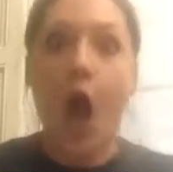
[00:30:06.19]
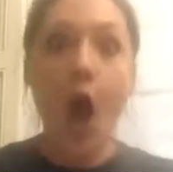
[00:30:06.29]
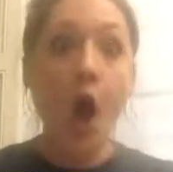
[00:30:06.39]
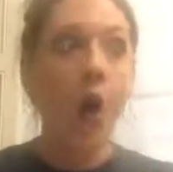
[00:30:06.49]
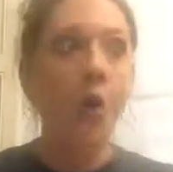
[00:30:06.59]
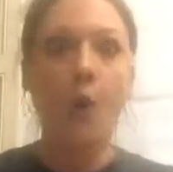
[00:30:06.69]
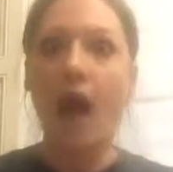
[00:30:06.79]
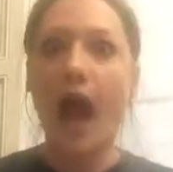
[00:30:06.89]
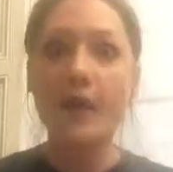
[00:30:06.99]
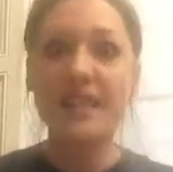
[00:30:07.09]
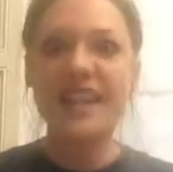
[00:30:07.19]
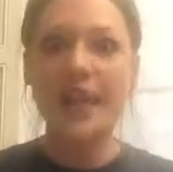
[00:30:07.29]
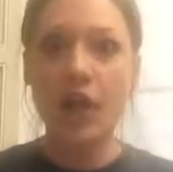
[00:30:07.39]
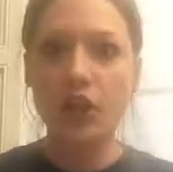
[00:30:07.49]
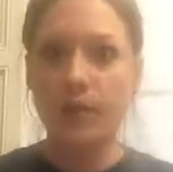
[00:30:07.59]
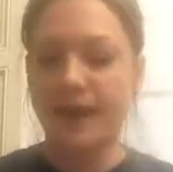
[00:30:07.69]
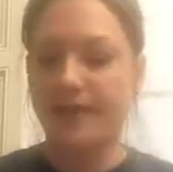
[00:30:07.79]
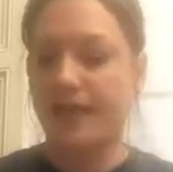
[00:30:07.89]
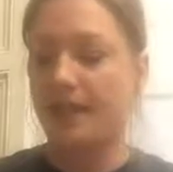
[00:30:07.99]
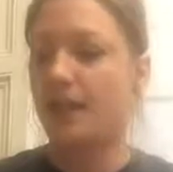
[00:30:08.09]
Oh, I was going to tell you about
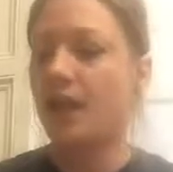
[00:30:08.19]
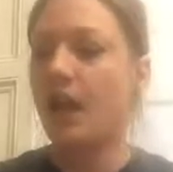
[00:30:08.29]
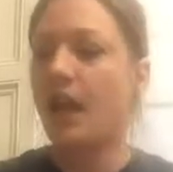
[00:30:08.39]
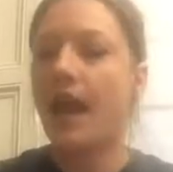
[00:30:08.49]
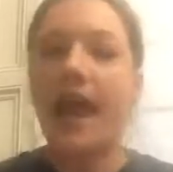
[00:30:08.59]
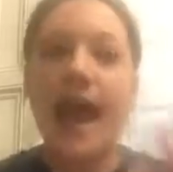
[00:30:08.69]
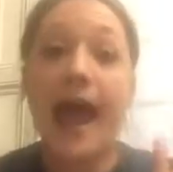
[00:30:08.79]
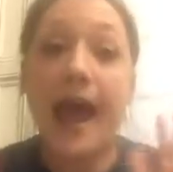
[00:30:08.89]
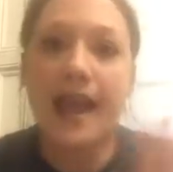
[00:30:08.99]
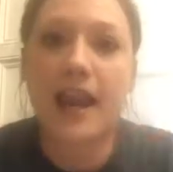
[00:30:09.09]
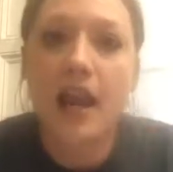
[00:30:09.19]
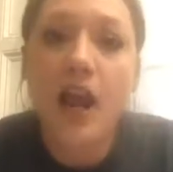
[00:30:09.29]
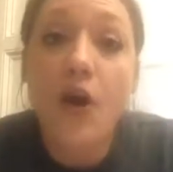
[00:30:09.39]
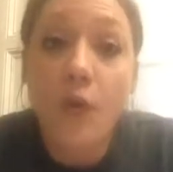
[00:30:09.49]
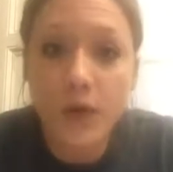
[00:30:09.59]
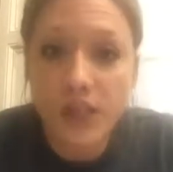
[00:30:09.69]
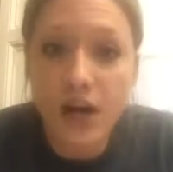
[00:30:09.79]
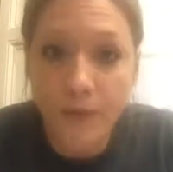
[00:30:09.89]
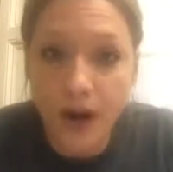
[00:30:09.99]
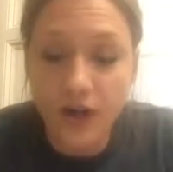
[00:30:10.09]
this. Hey, we
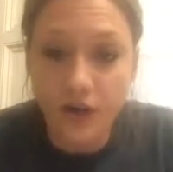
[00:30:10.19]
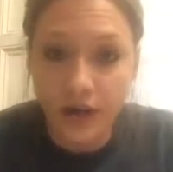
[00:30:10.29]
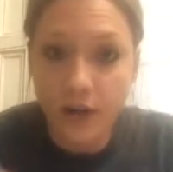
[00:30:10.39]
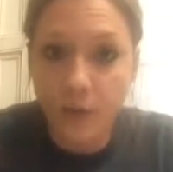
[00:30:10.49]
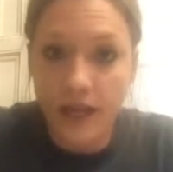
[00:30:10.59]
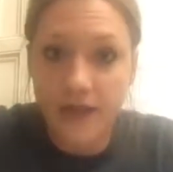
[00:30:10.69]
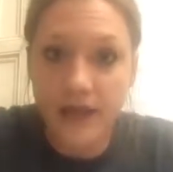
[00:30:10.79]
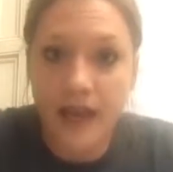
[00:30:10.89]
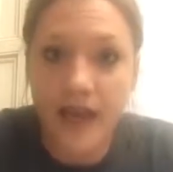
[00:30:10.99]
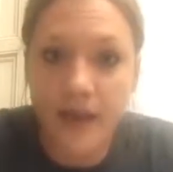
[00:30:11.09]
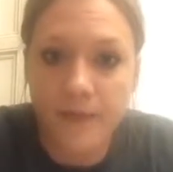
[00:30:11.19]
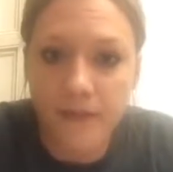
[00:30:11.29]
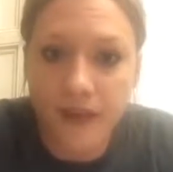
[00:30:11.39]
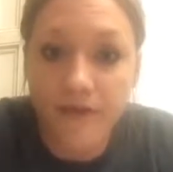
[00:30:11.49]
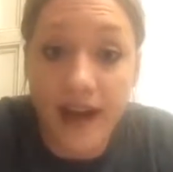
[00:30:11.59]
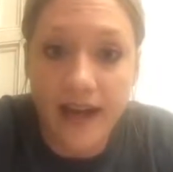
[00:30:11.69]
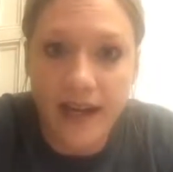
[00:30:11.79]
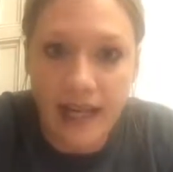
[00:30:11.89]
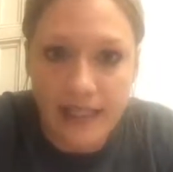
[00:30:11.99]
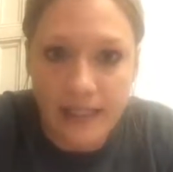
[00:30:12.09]
started partnering with Fight
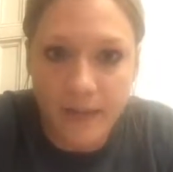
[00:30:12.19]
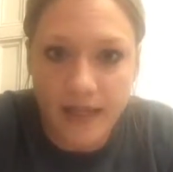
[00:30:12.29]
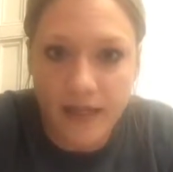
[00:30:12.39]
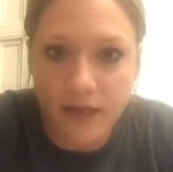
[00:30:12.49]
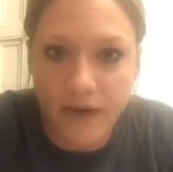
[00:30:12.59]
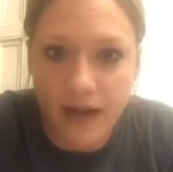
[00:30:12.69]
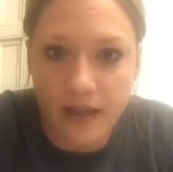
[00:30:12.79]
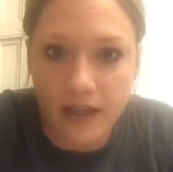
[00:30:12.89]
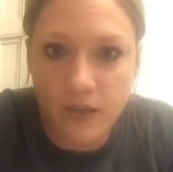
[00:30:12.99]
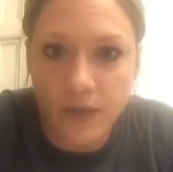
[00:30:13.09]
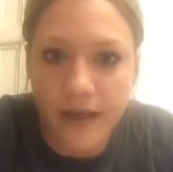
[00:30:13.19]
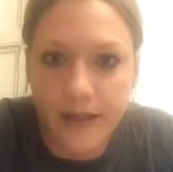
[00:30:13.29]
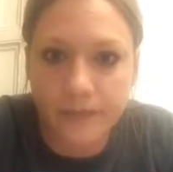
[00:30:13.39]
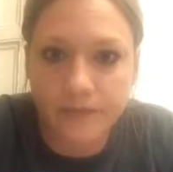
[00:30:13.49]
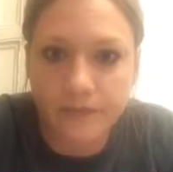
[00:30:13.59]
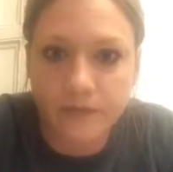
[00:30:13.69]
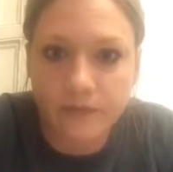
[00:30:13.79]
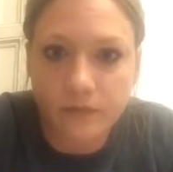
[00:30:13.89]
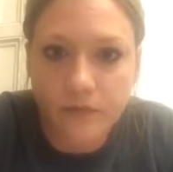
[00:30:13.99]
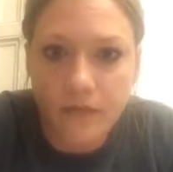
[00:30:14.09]
Against Domestic Violence, right?
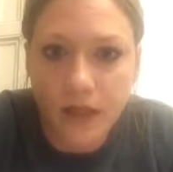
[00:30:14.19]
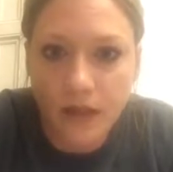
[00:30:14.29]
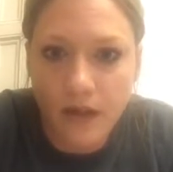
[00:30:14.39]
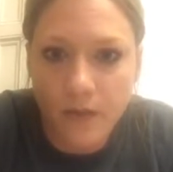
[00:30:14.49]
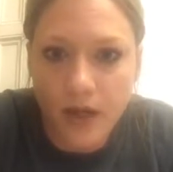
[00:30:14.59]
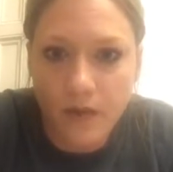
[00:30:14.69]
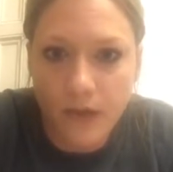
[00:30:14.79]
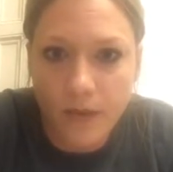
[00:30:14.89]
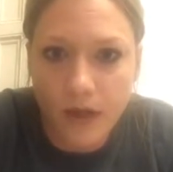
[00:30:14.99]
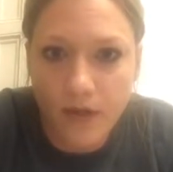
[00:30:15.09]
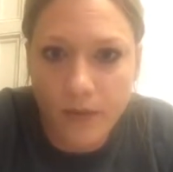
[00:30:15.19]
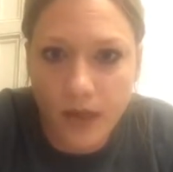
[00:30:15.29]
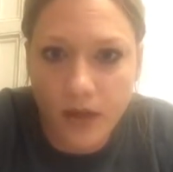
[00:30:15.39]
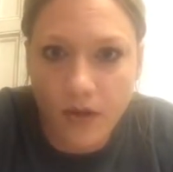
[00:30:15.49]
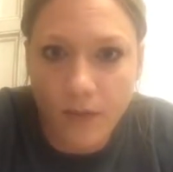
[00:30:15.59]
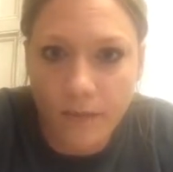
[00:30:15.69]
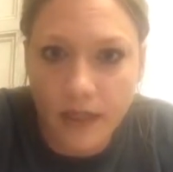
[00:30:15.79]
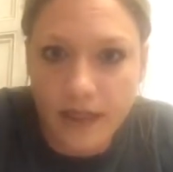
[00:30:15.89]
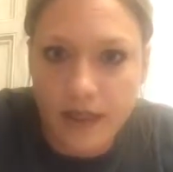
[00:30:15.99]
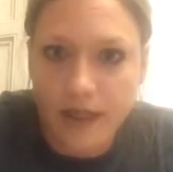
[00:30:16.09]
There we go, there we go, there we go. Oh,
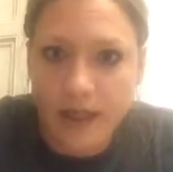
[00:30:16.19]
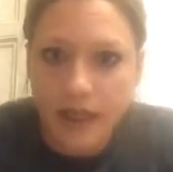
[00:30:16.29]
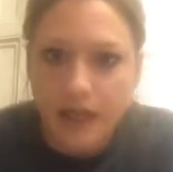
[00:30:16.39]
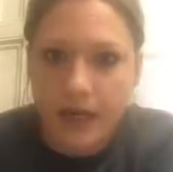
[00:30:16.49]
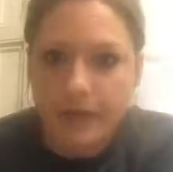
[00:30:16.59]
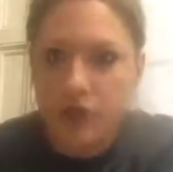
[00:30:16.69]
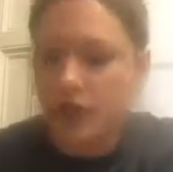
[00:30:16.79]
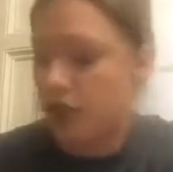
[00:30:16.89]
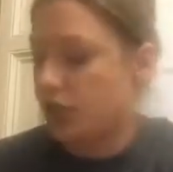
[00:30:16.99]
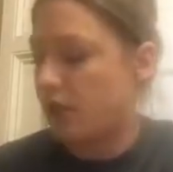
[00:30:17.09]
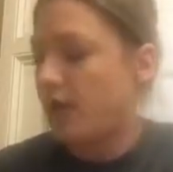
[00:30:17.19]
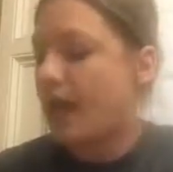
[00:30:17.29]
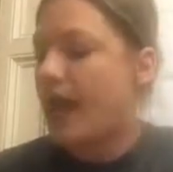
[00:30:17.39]
LaDanya, I got to make sure I get you.